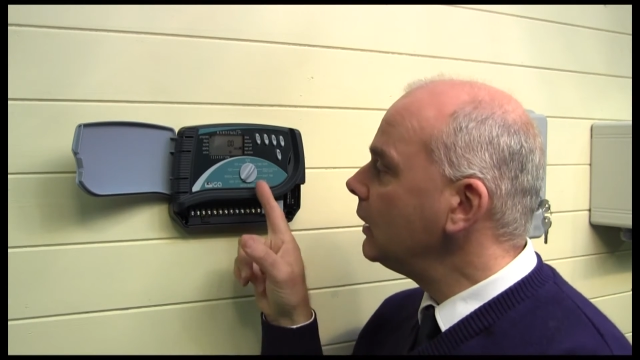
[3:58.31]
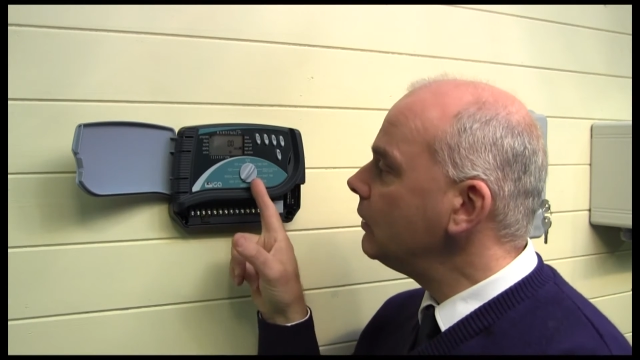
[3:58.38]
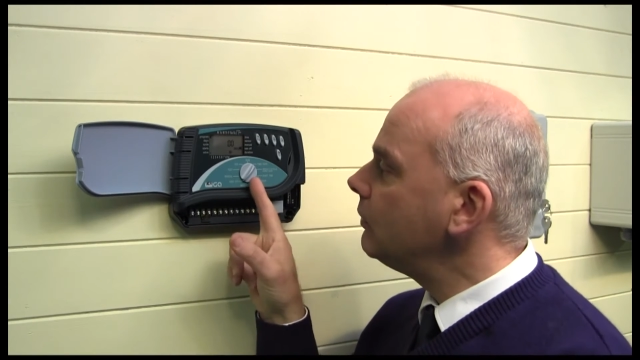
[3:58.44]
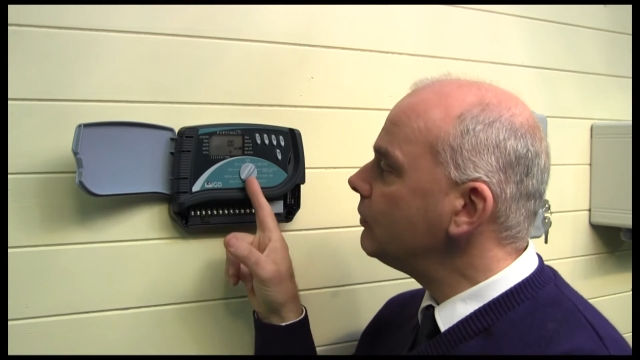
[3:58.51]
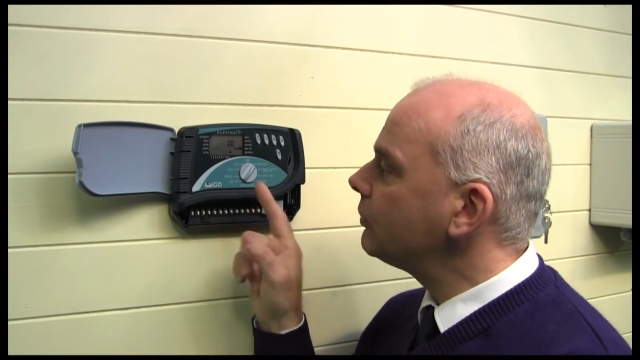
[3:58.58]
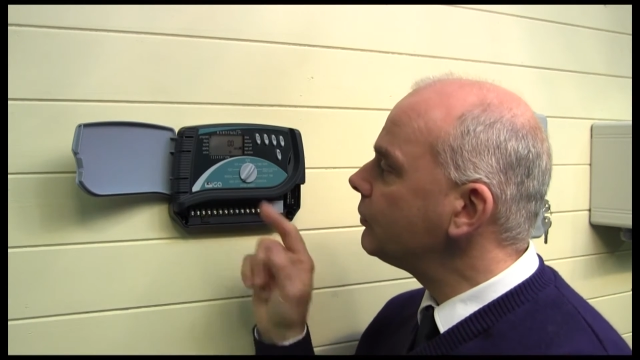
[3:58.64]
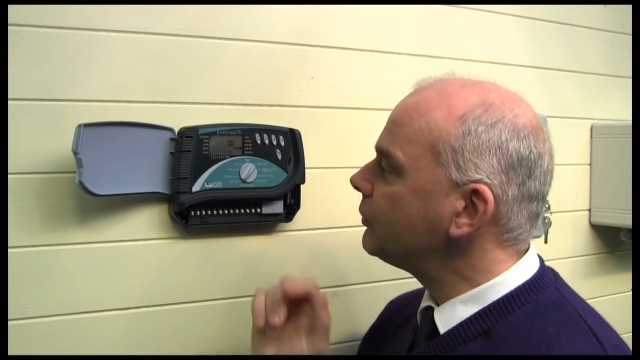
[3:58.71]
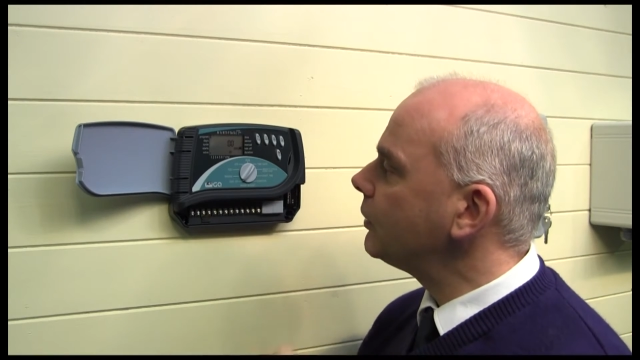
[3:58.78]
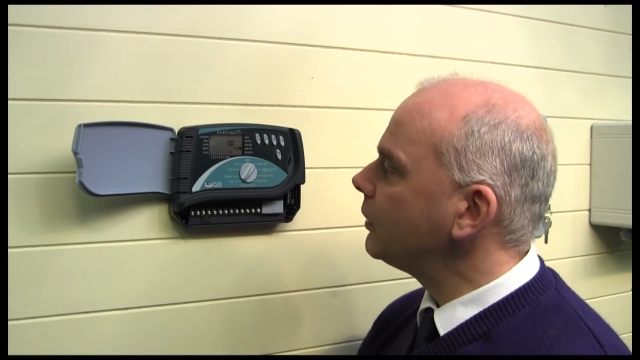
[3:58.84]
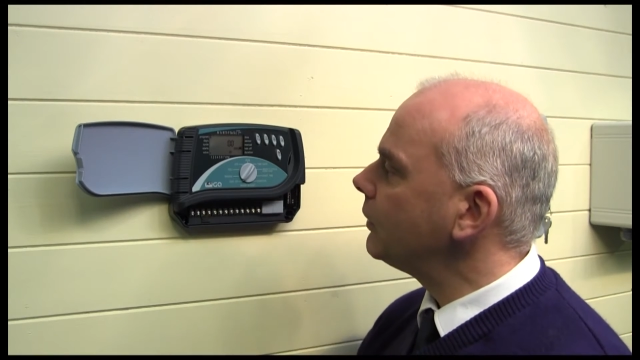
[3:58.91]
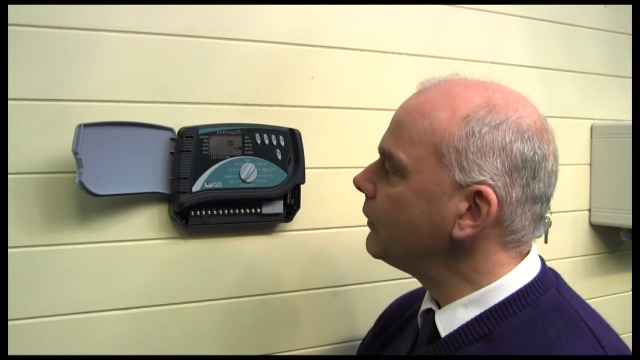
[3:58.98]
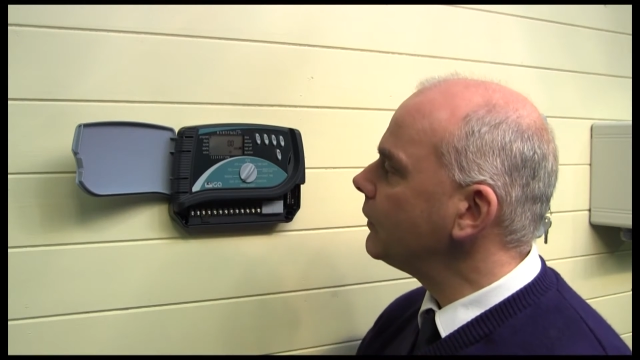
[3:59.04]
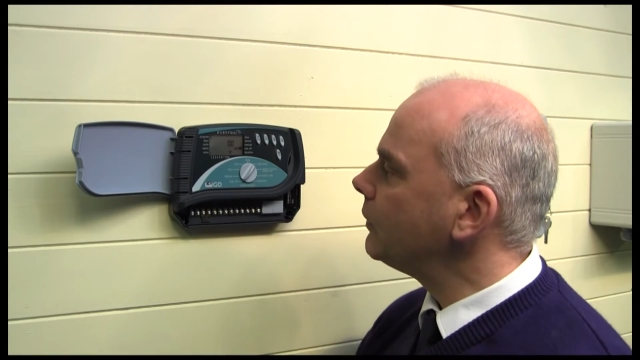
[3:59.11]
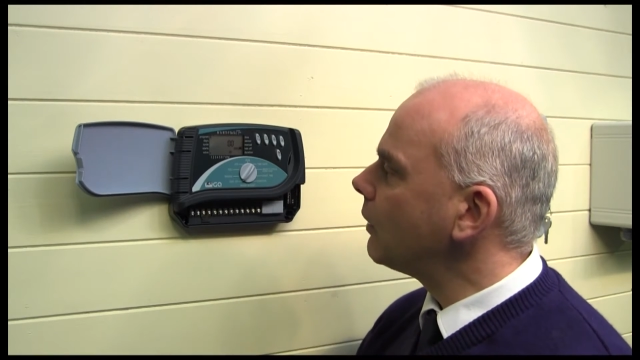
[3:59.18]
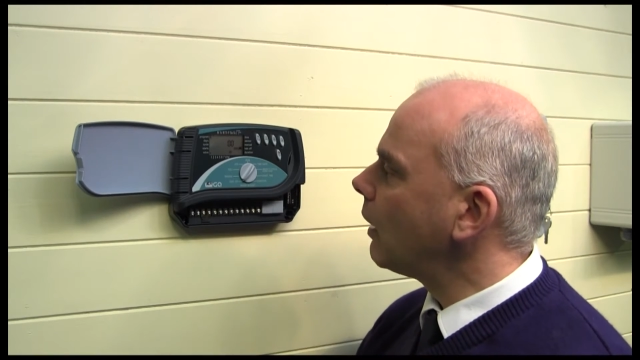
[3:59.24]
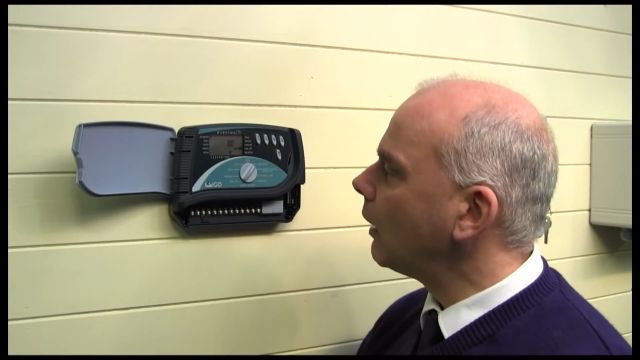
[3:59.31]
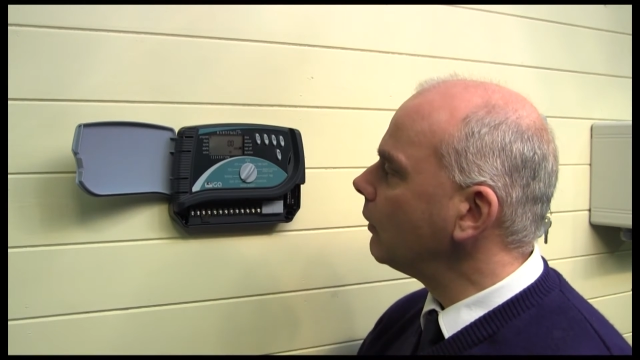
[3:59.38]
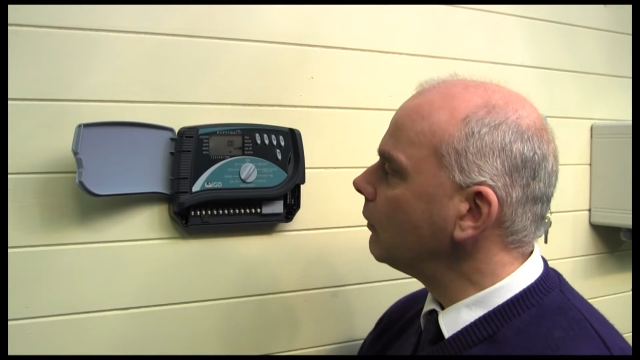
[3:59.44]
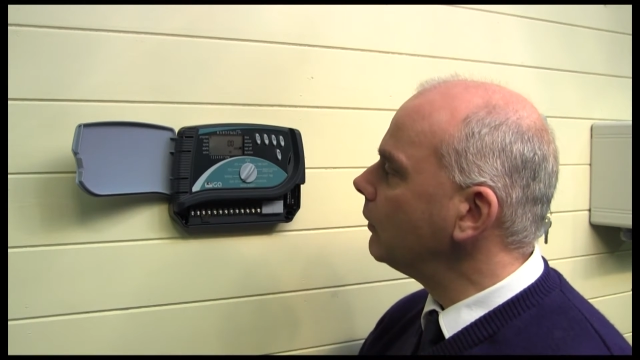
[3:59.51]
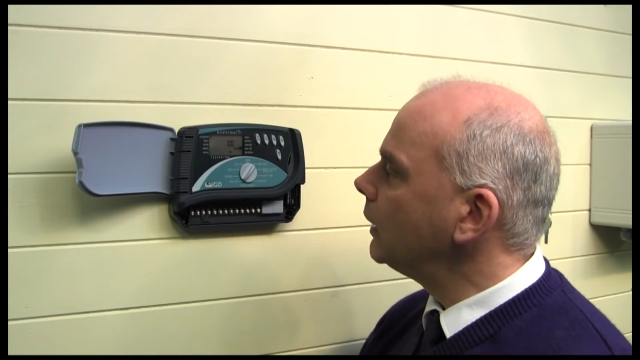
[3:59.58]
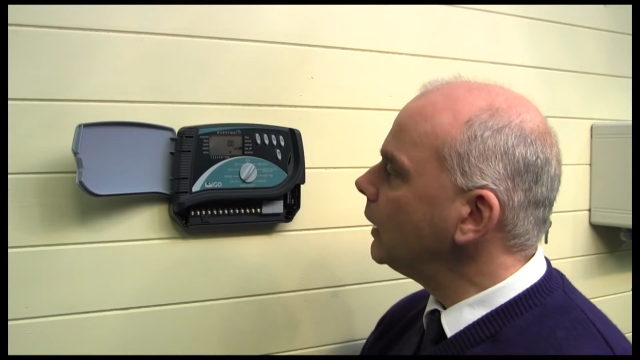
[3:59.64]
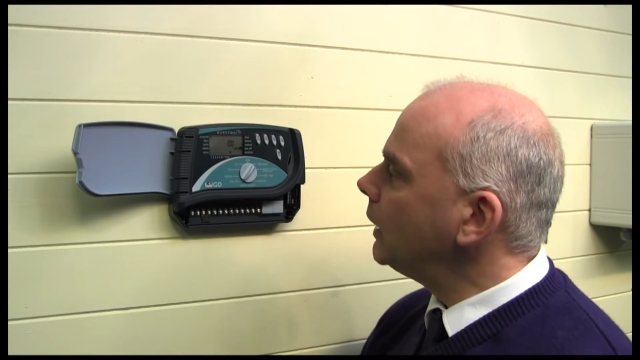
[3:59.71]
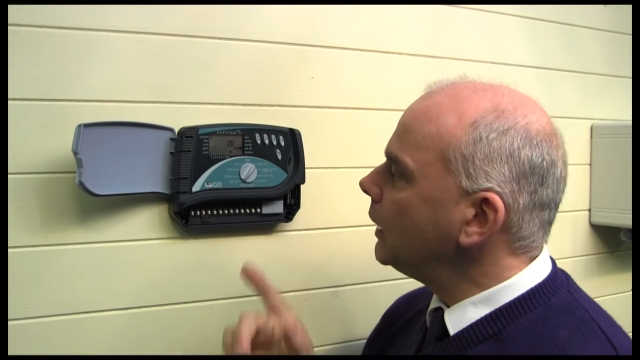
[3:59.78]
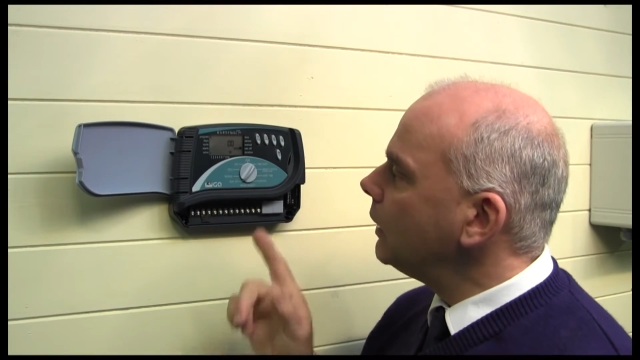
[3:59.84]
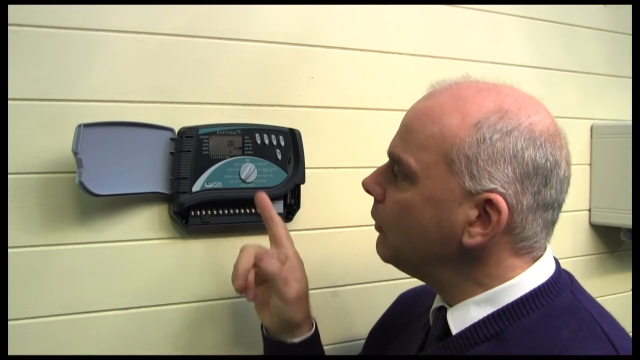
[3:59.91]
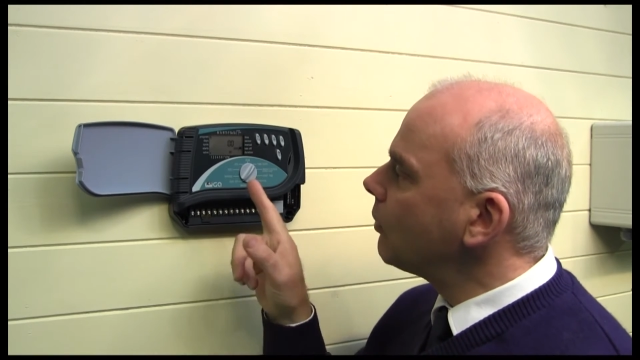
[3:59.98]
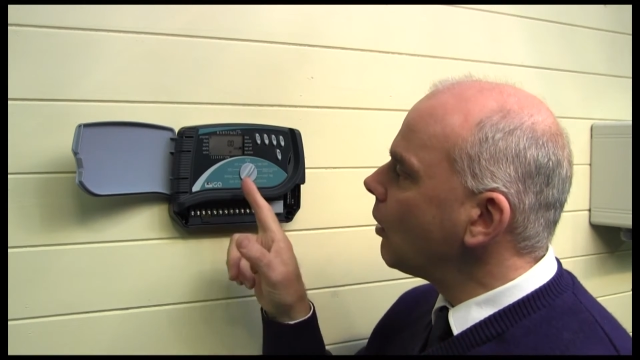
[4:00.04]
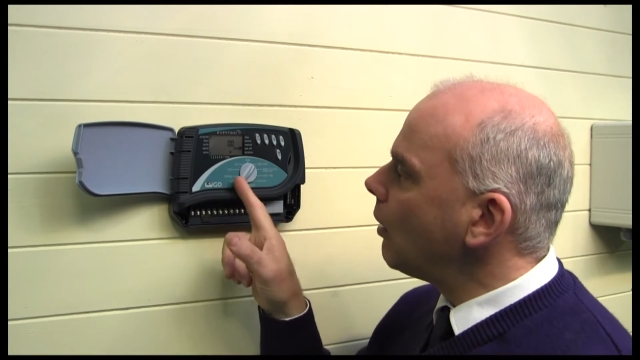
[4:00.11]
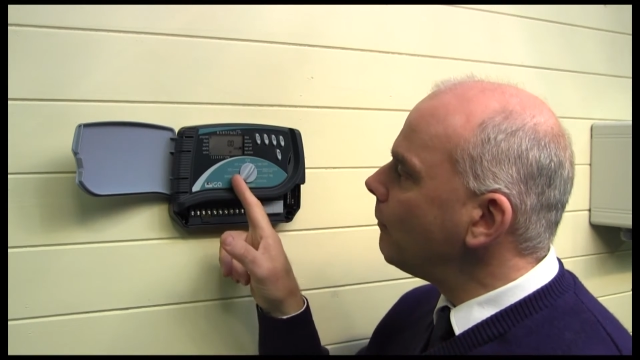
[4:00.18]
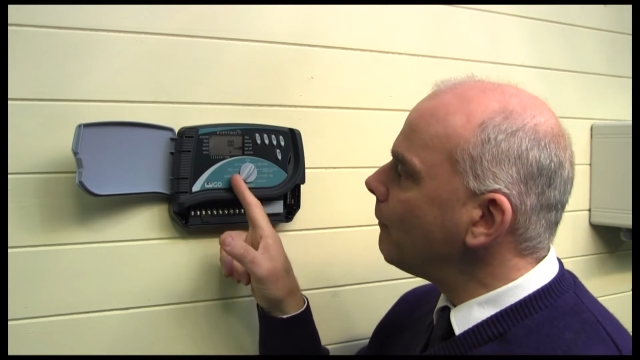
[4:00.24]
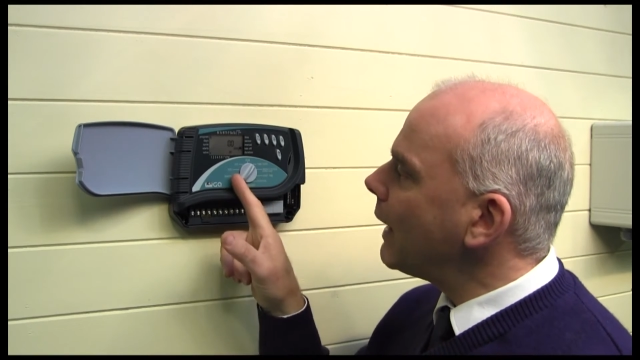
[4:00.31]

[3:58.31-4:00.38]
you just turn the dial. You've got a